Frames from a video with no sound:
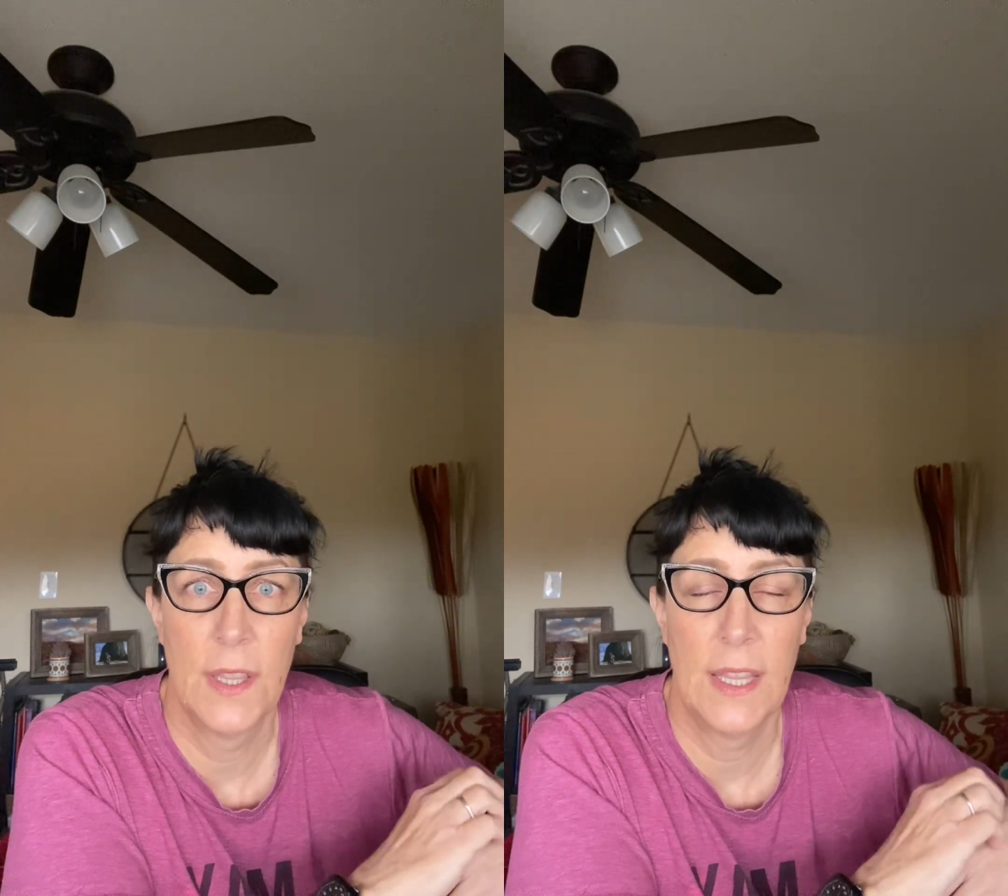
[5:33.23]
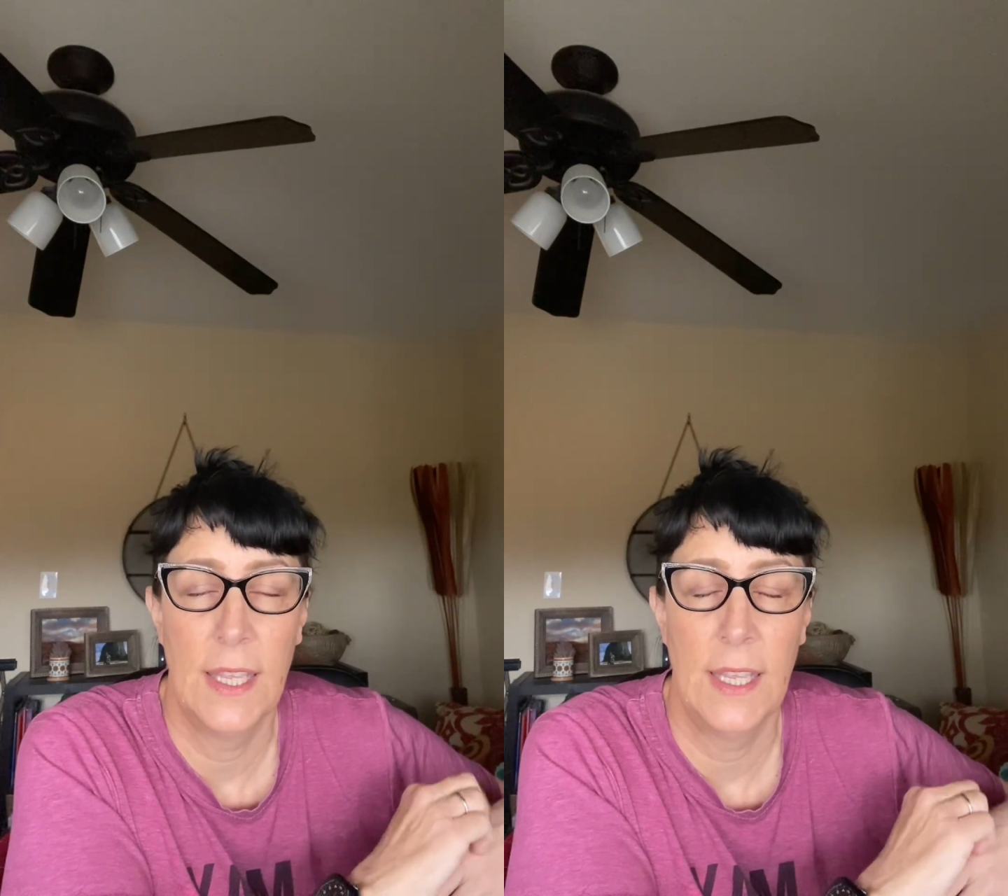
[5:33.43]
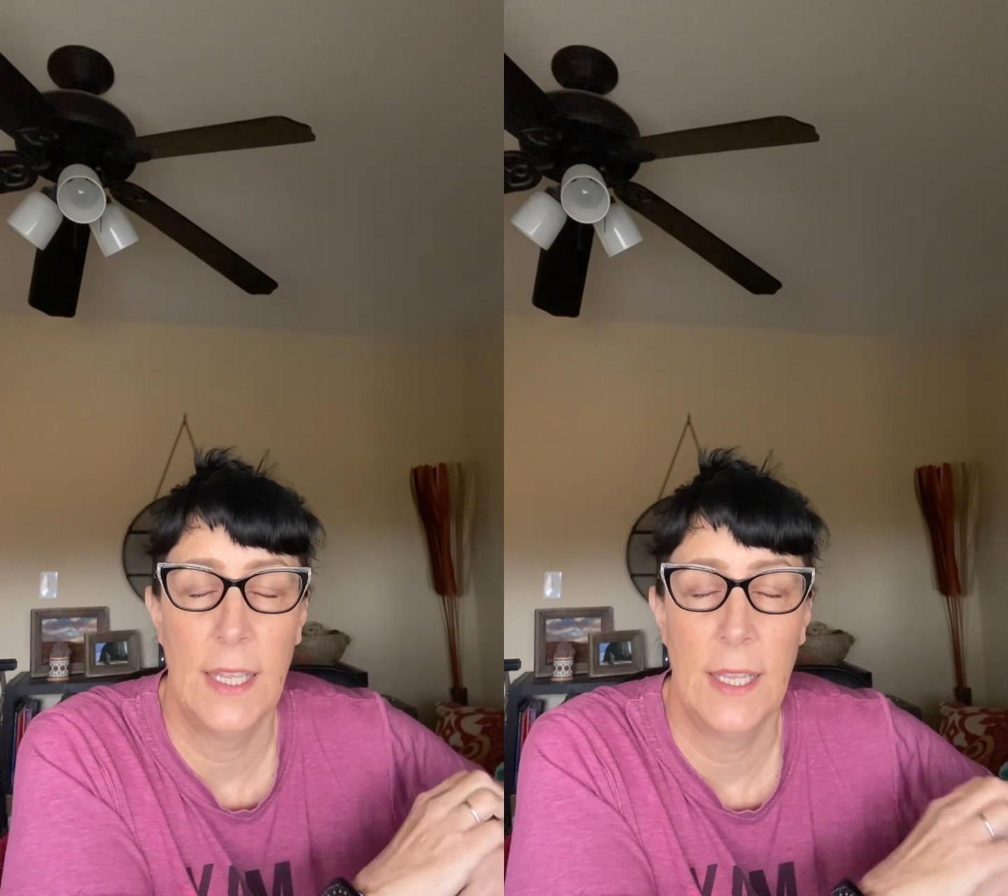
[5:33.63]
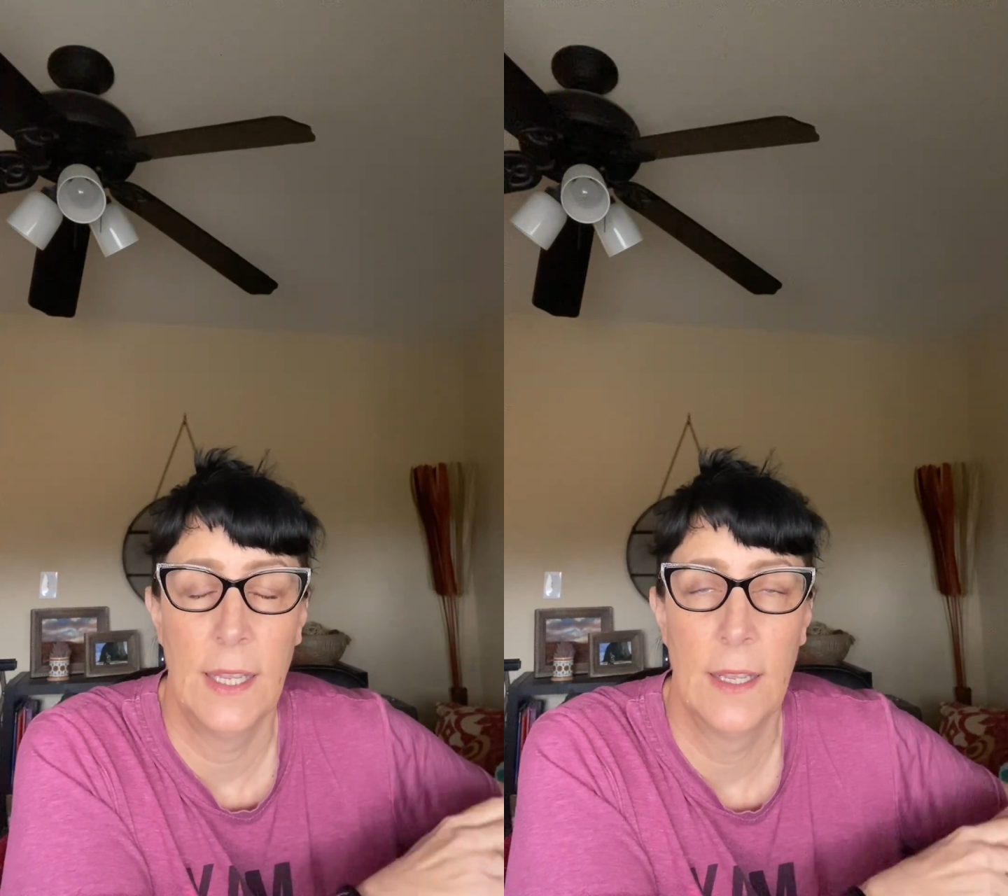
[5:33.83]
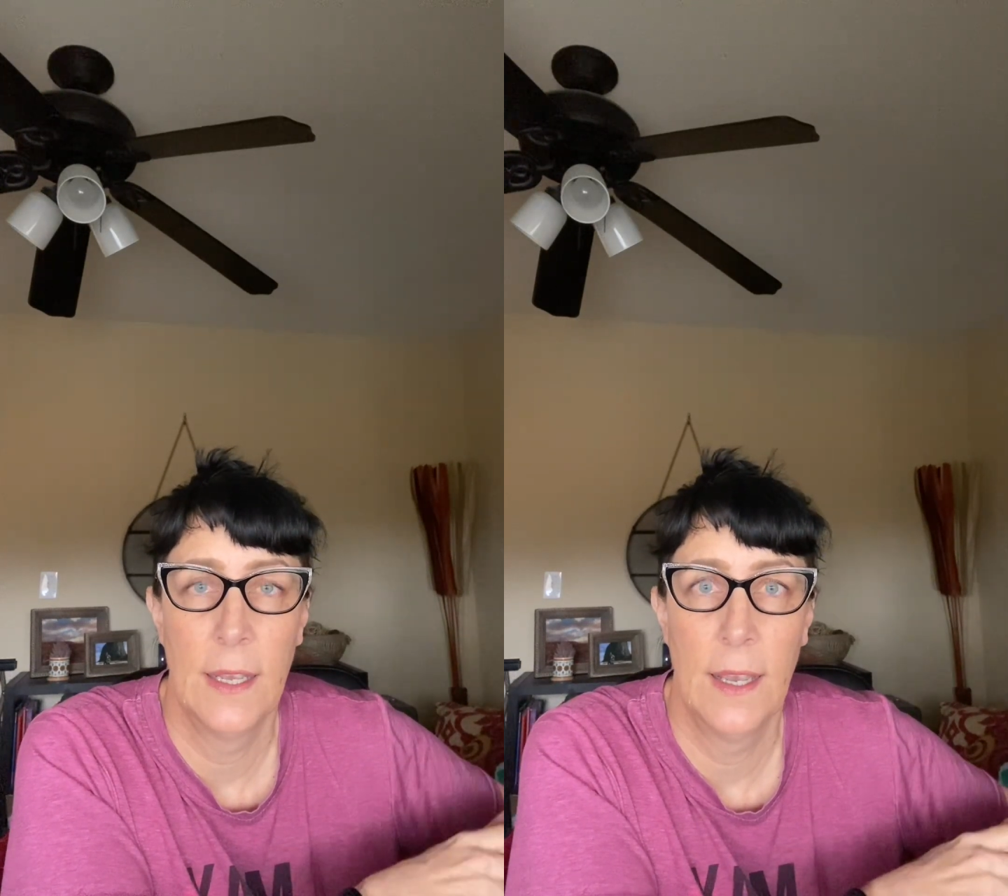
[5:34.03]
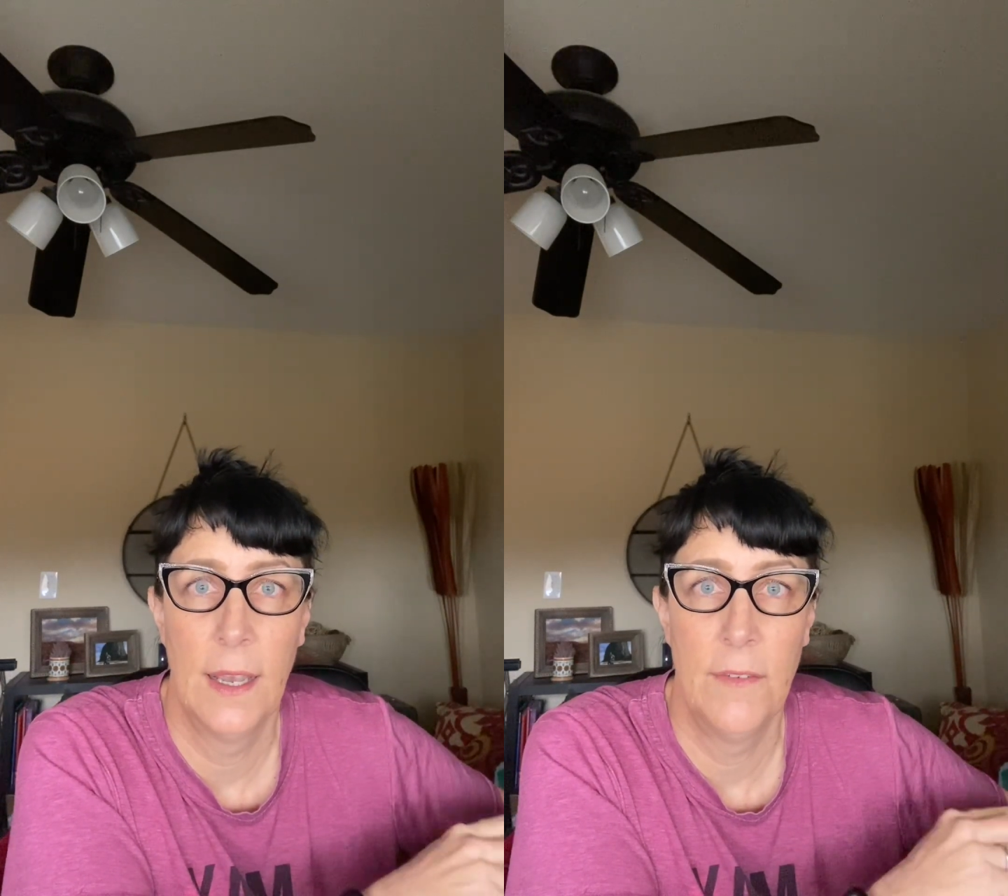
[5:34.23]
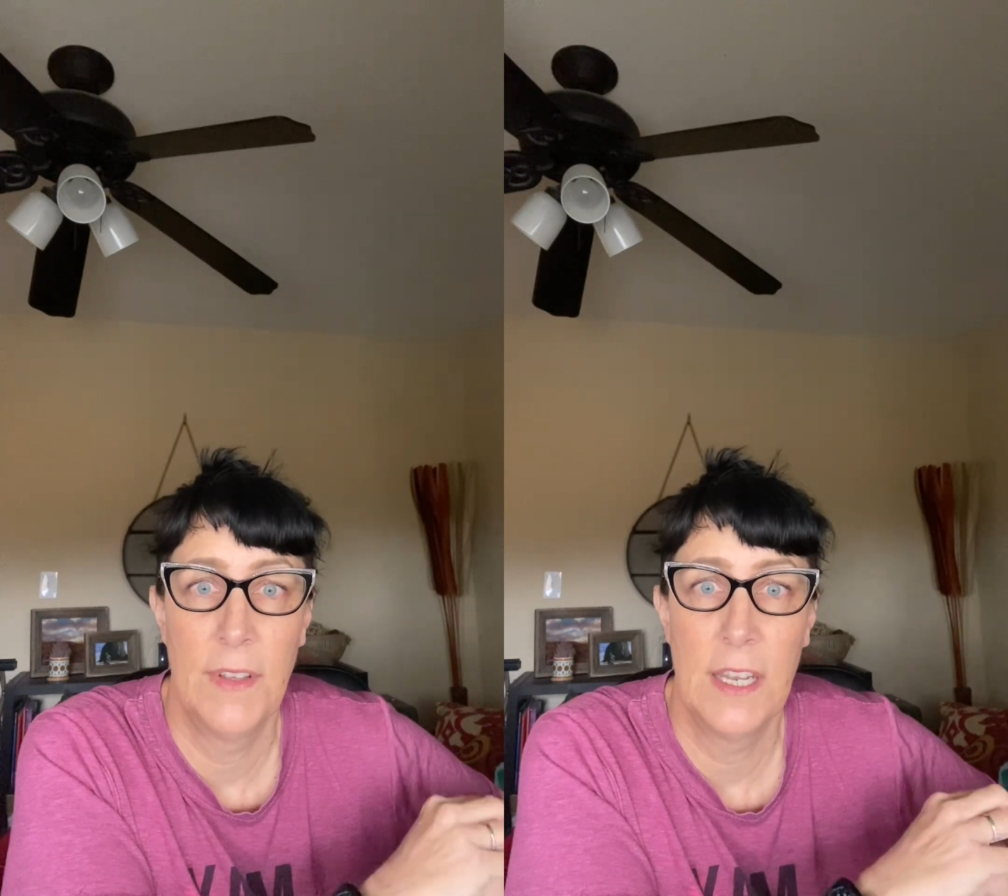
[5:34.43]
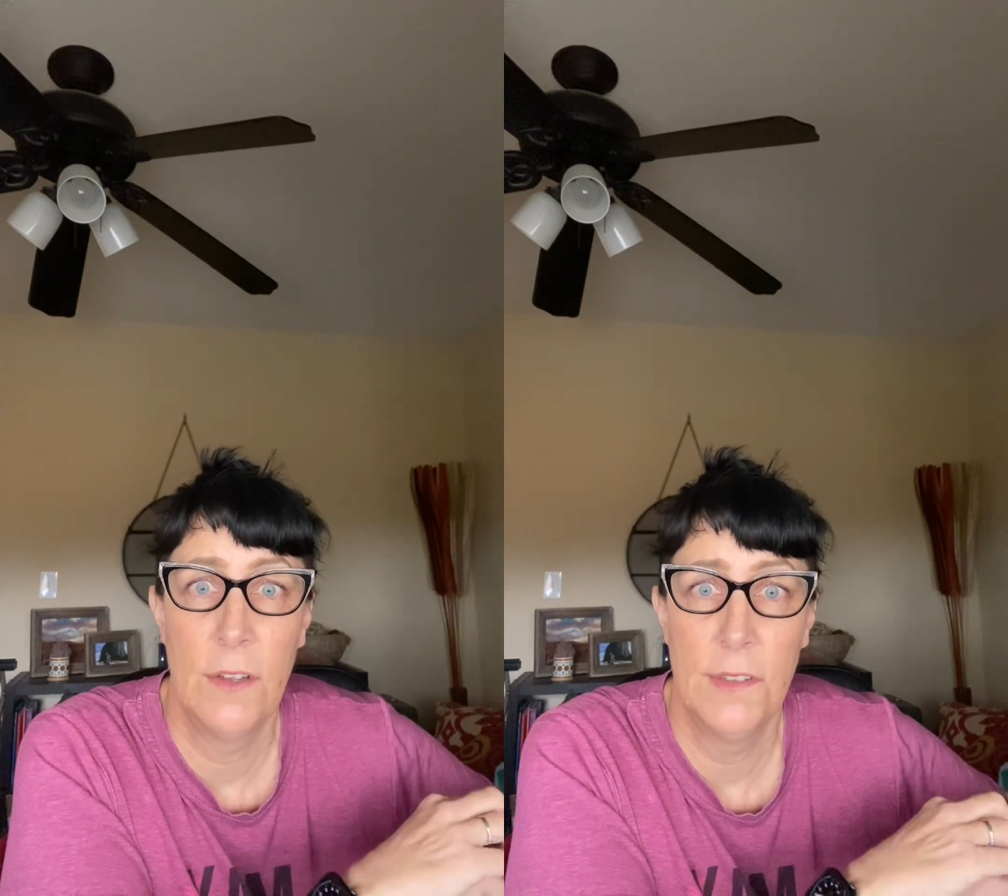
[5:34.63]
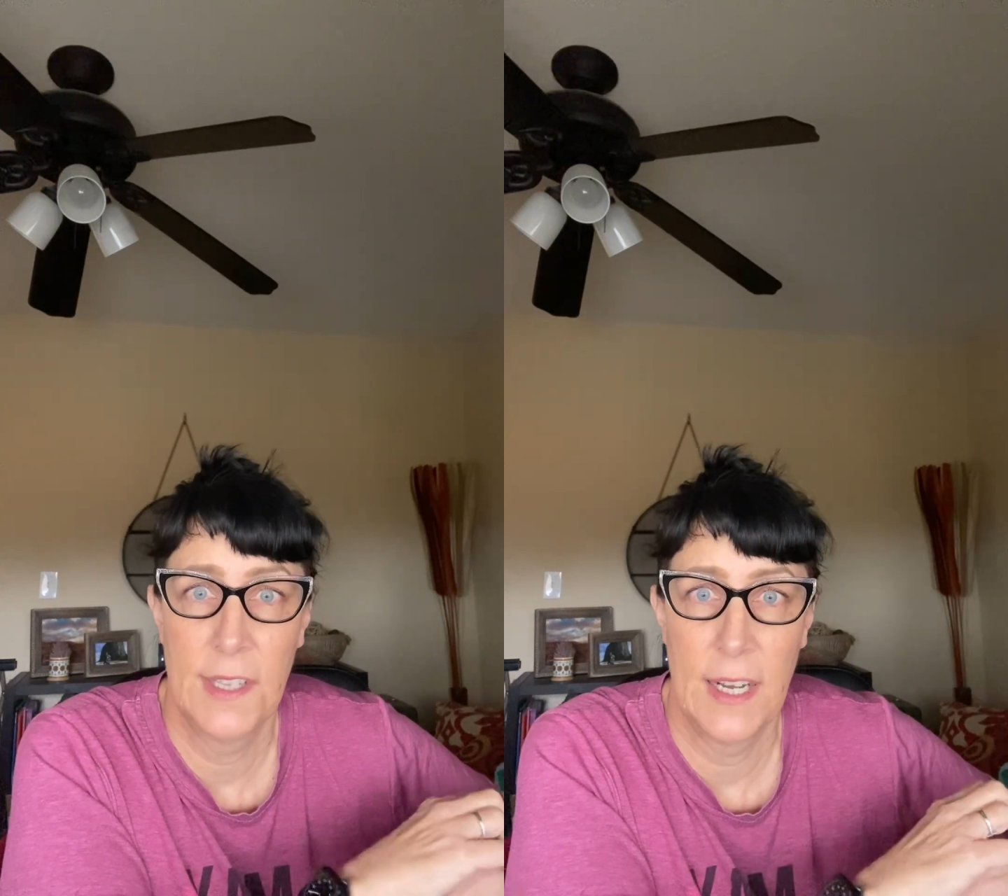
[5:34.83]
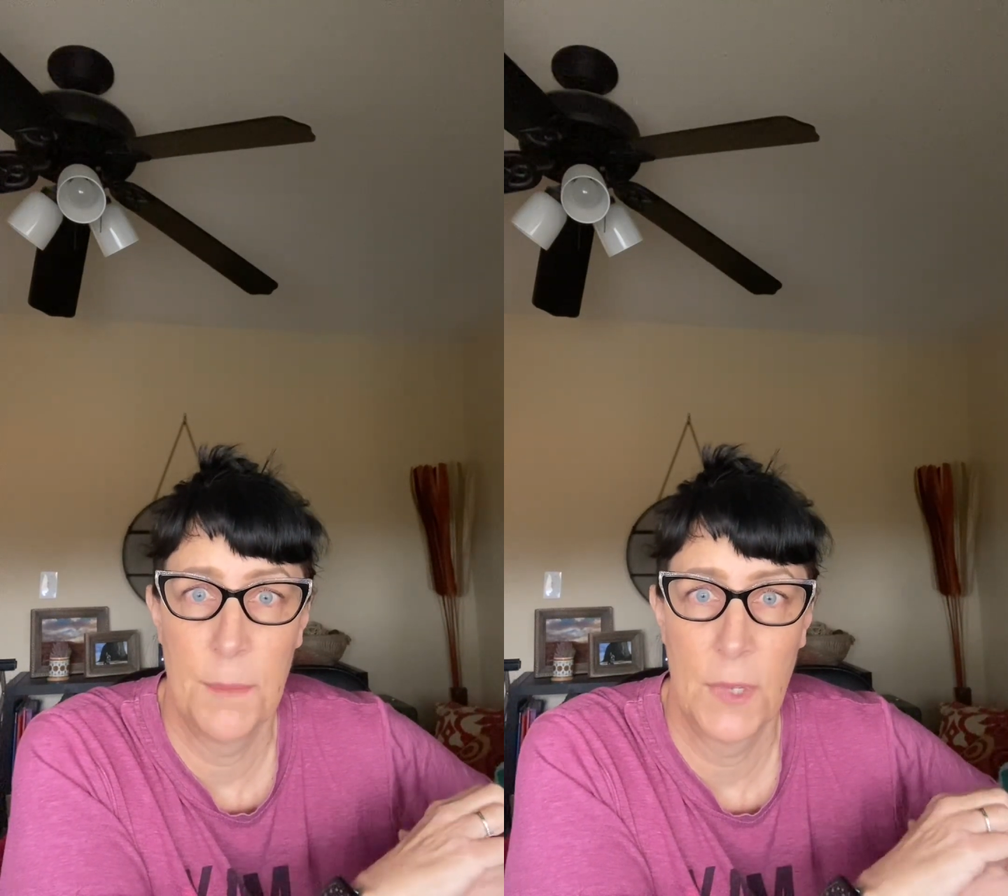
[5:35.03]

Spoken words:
the videos that I'm